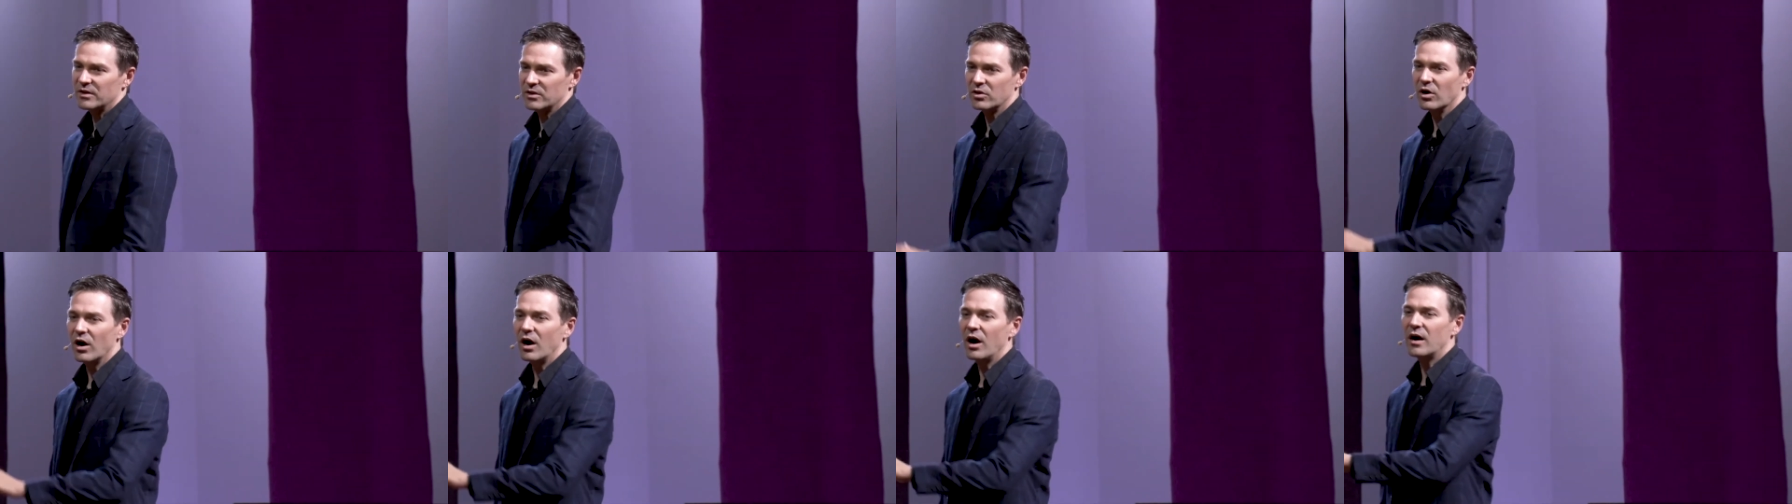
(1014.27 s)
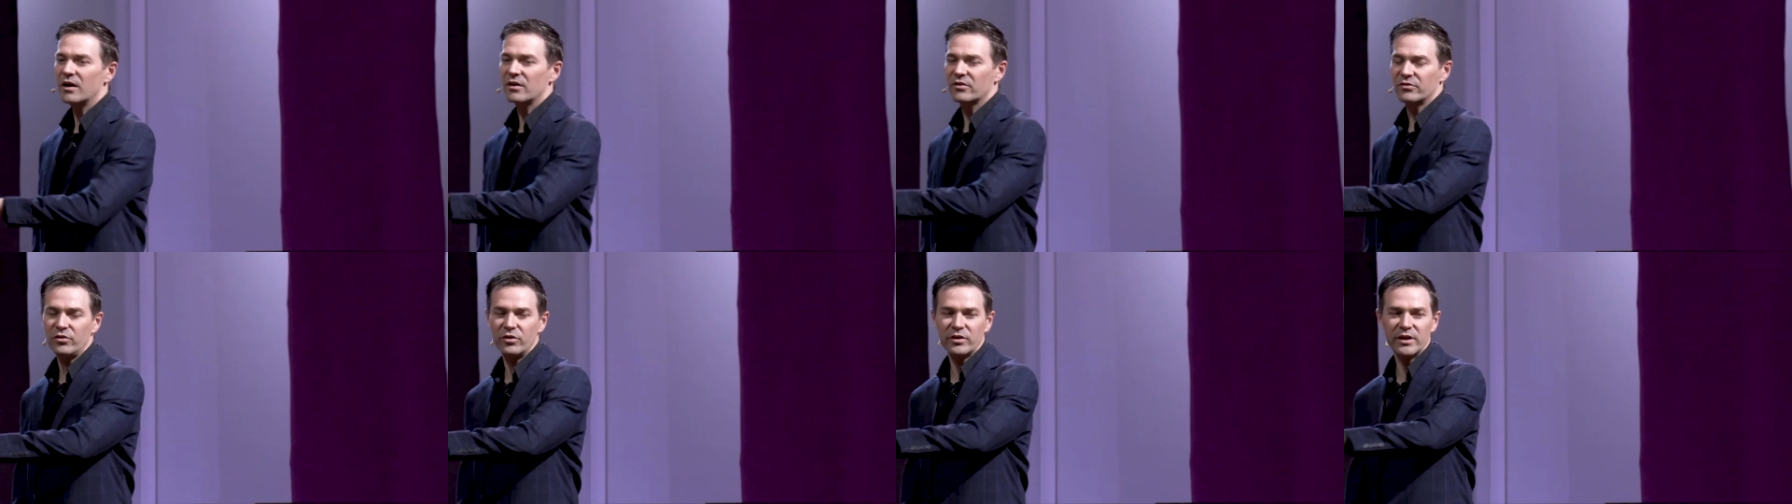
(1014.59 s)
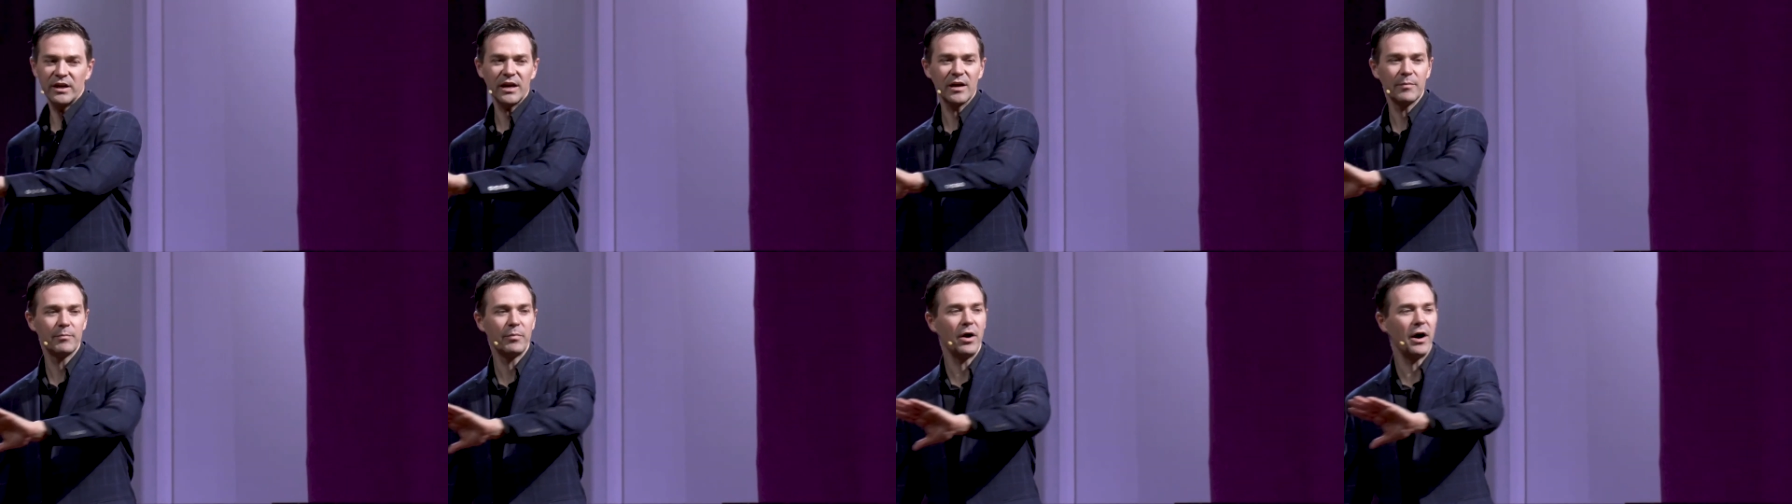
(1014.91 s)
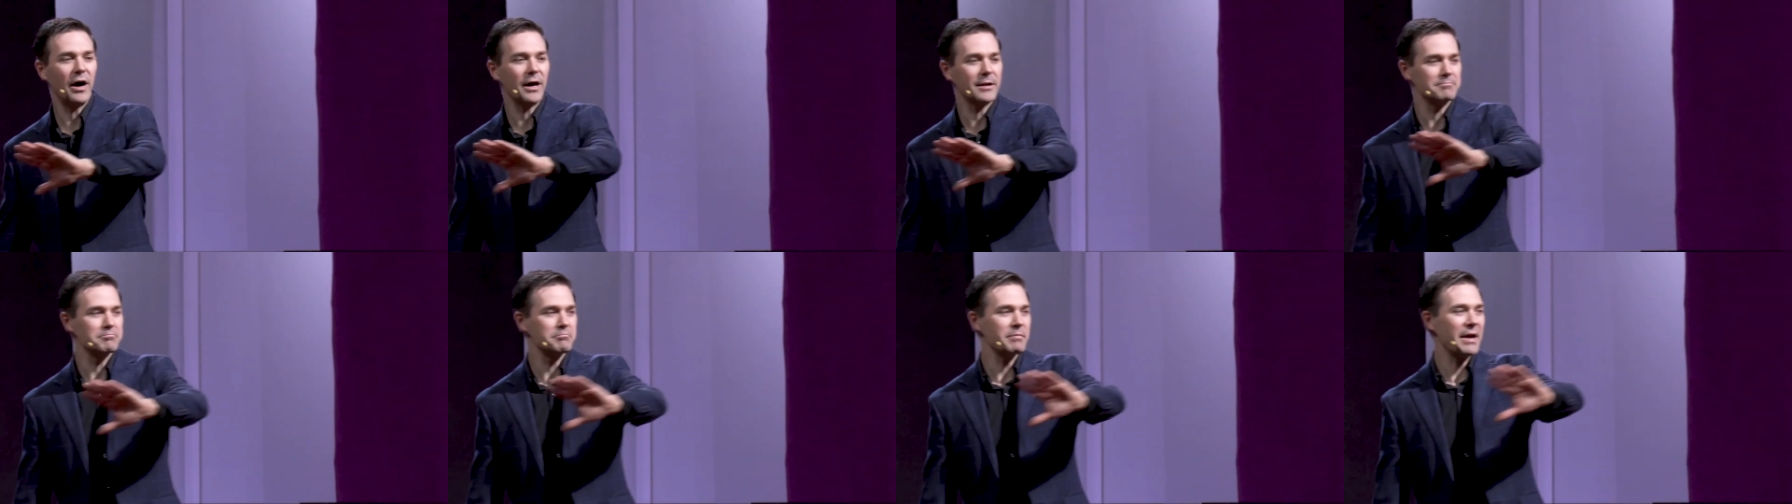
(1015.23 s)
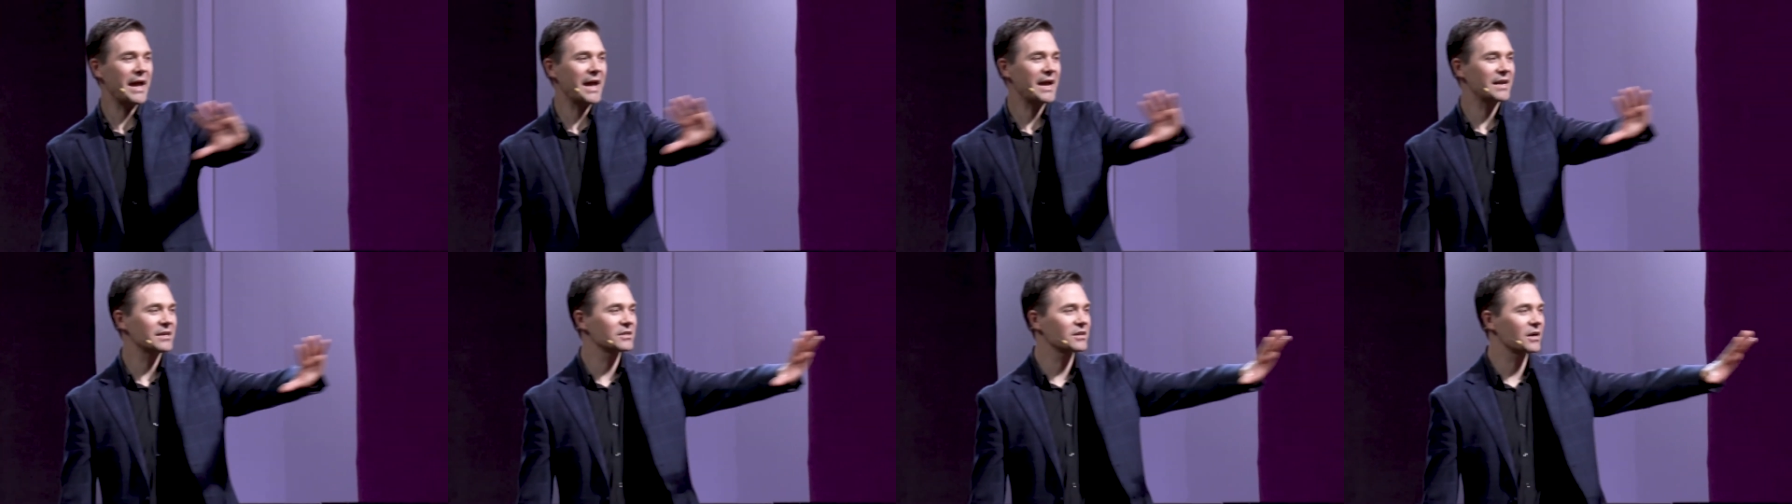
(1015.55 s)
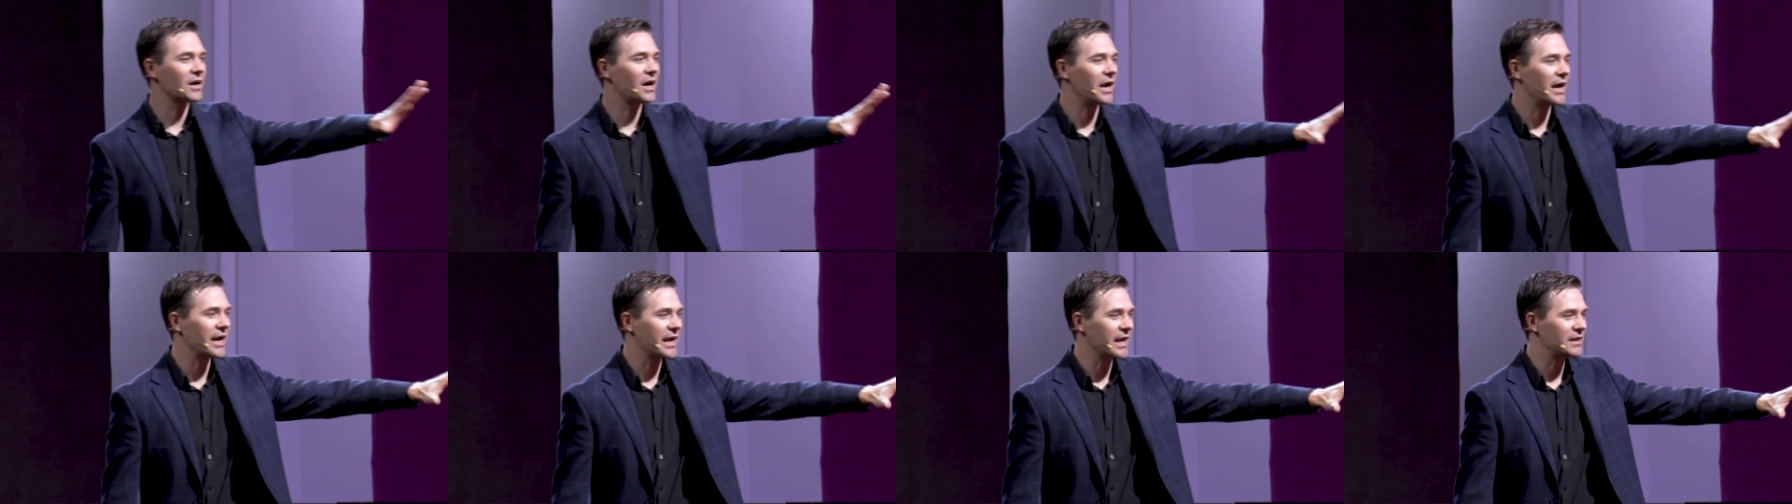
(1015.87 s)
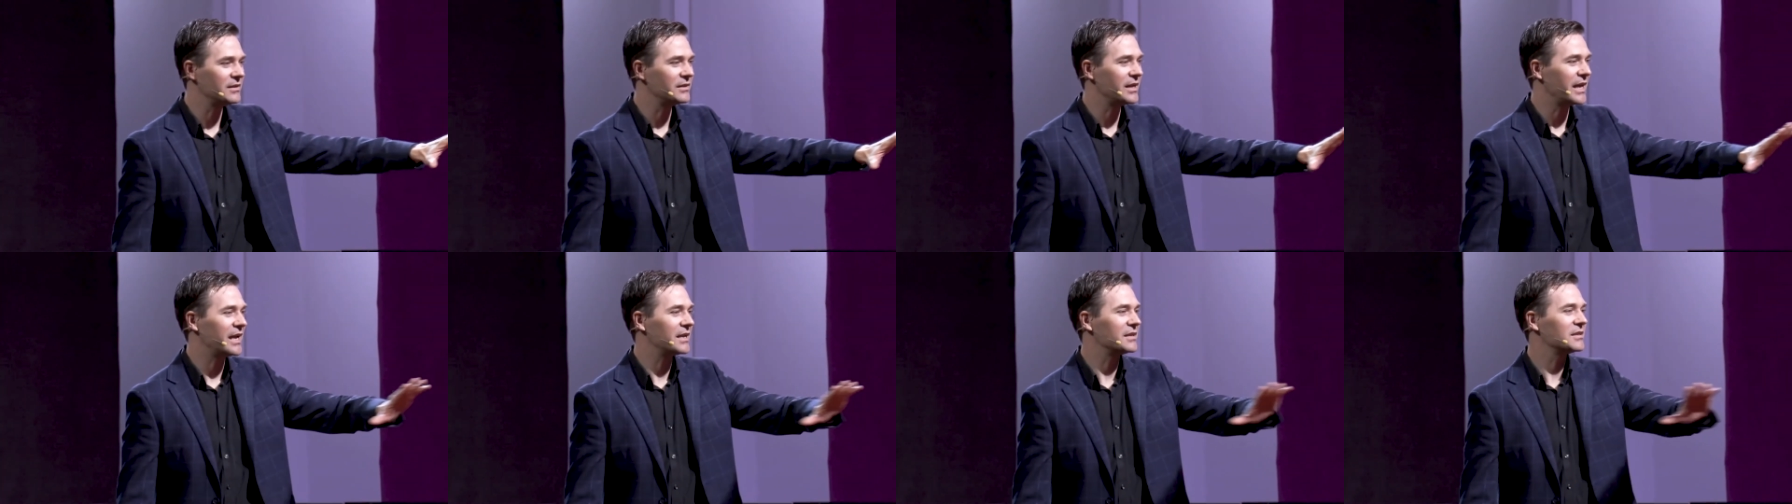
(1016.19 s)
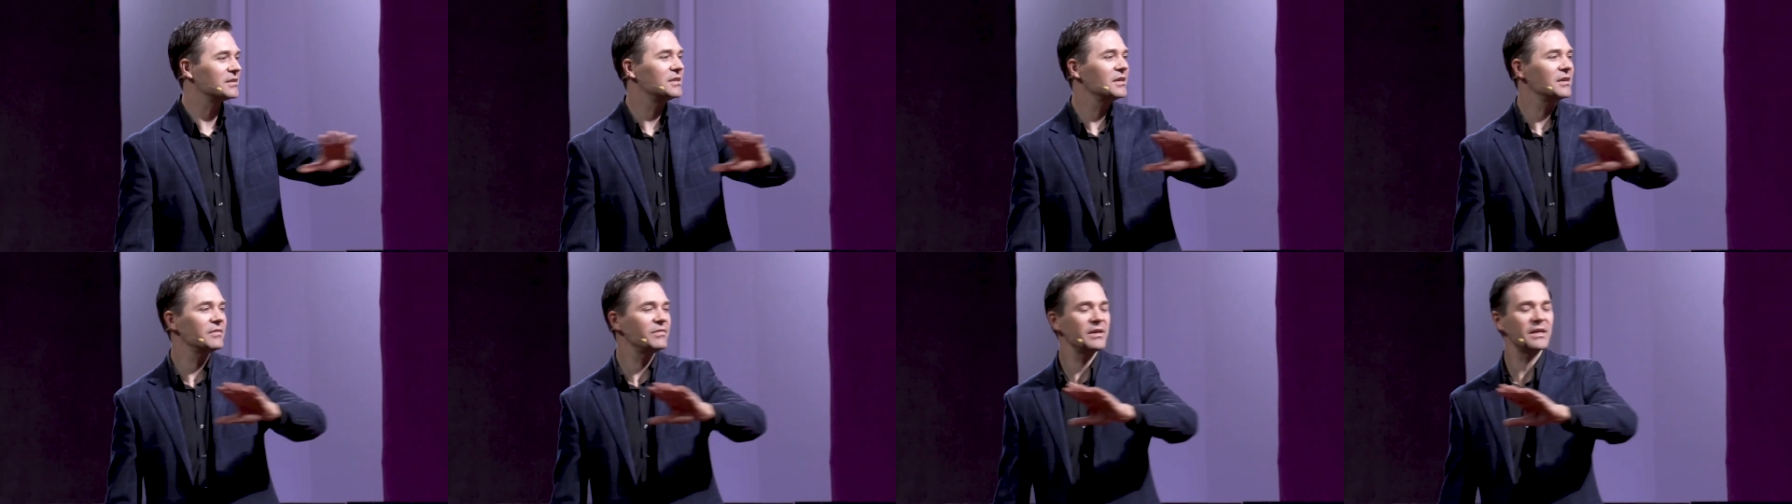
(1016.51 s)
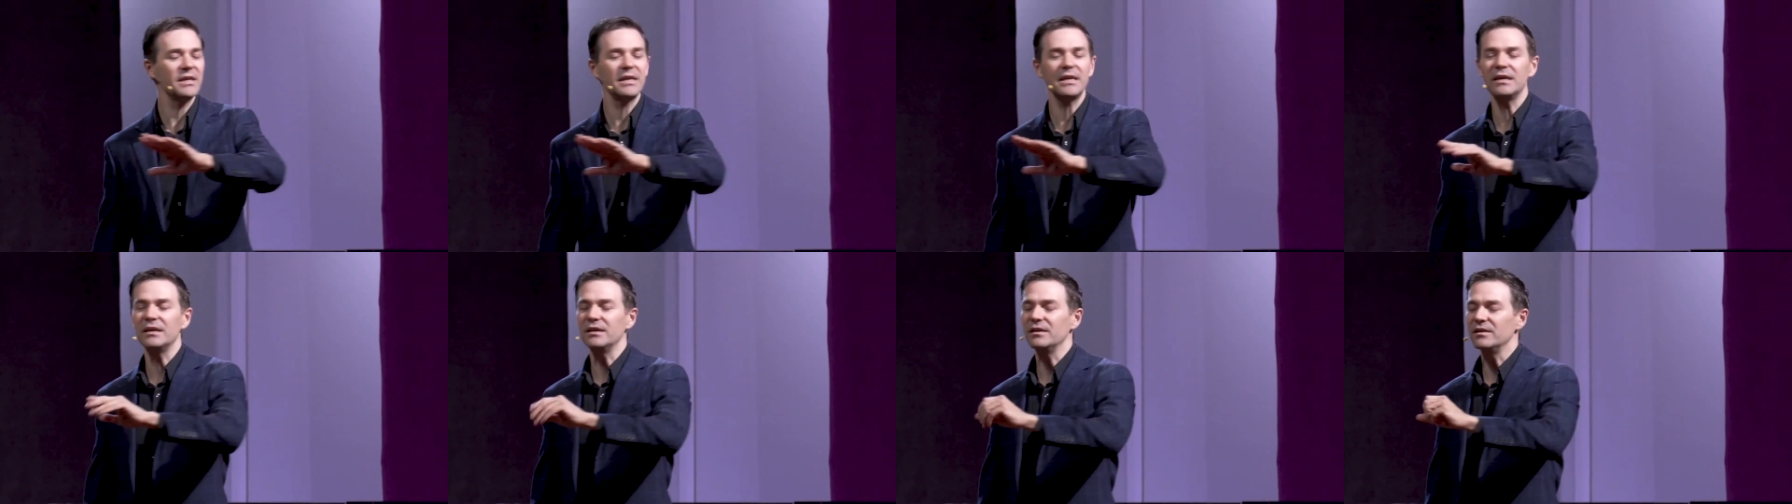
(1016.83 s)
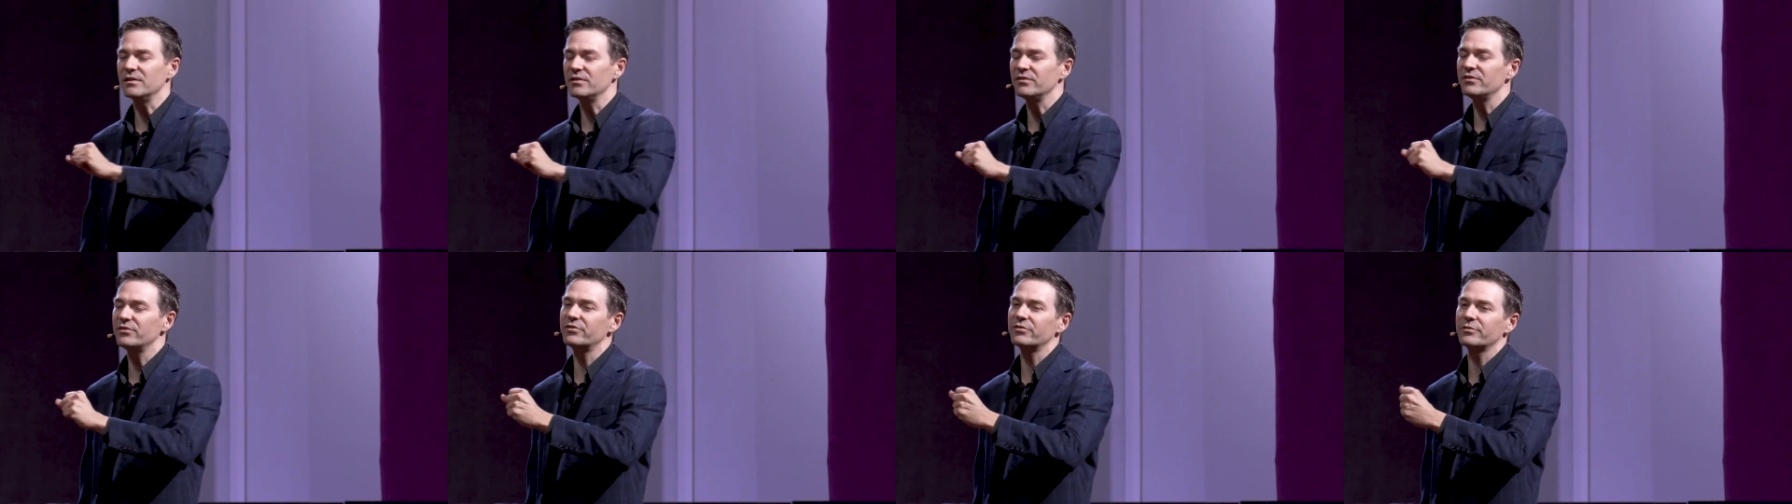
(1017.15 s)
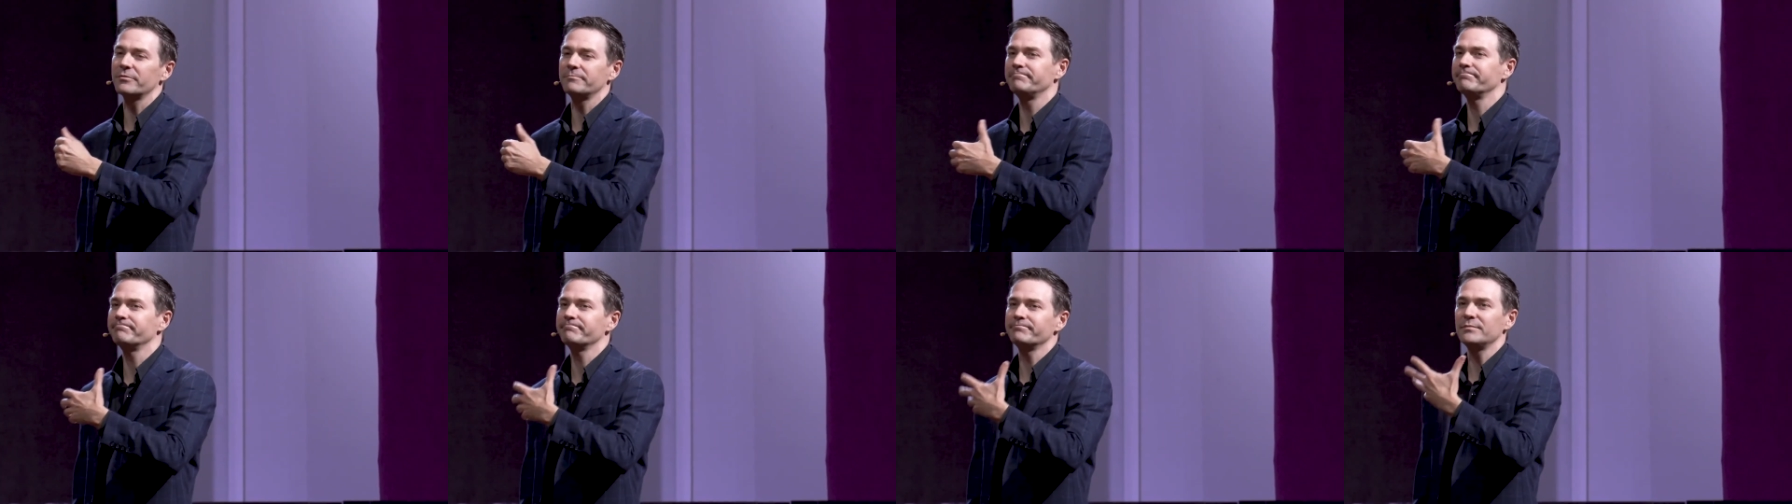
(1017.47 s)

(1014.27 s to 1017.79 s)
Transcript: God is looking upon mankind and giving his